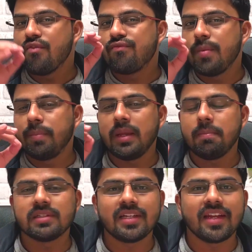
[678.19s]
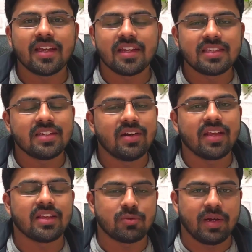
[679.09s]
50% increase in
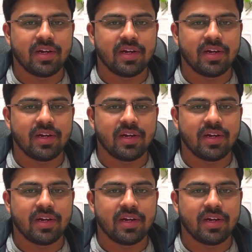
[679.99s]
reading speed.